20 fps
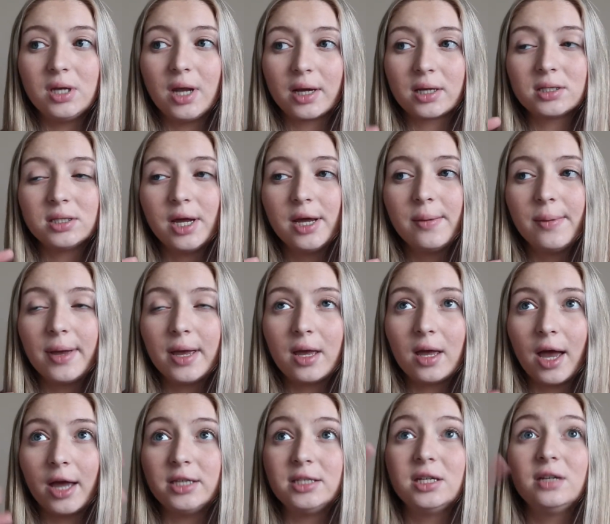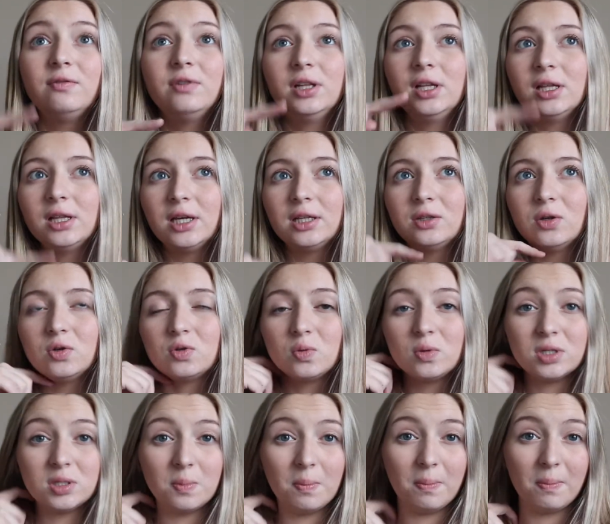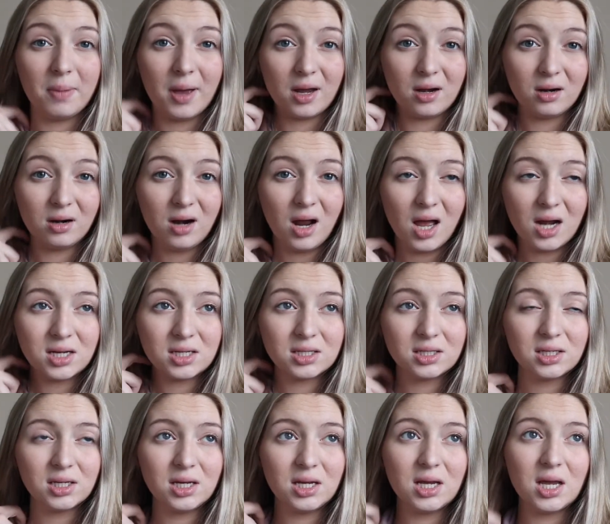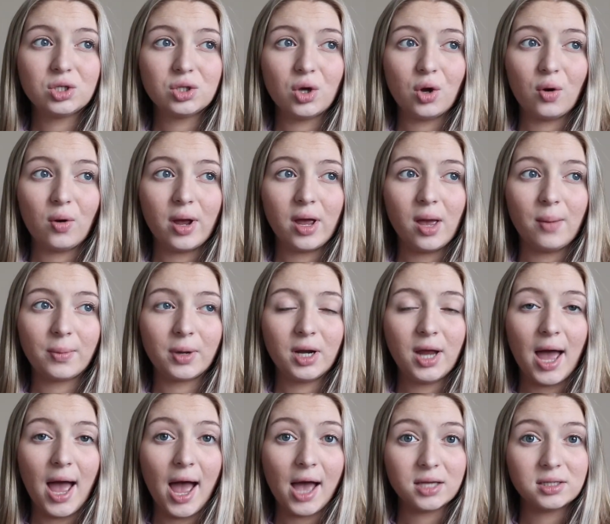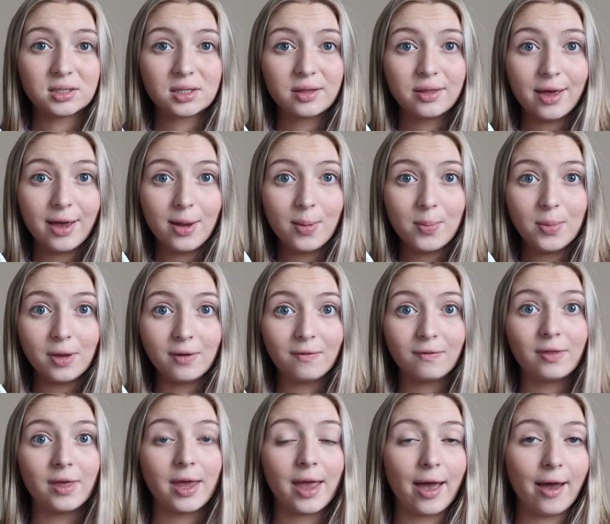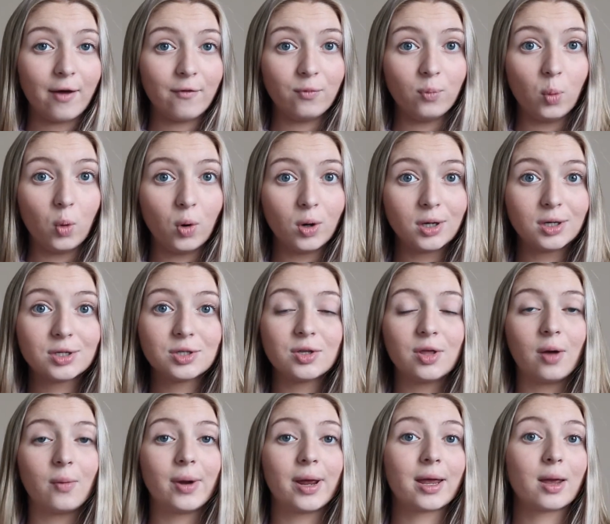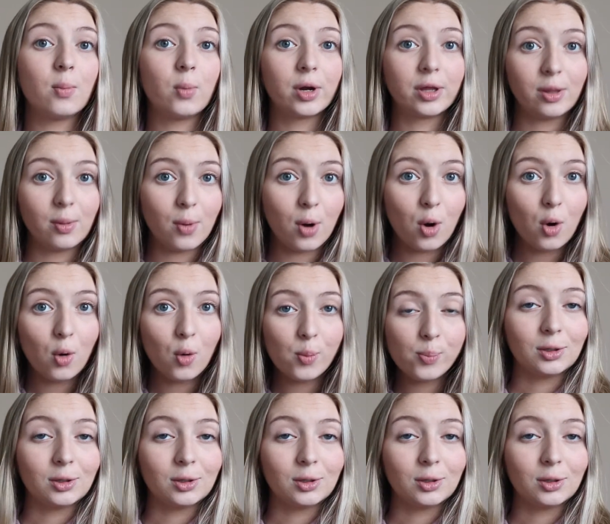Next time I did really like those ones better, honestly, so I am gonna ask them if they have more so that way I can bring them home.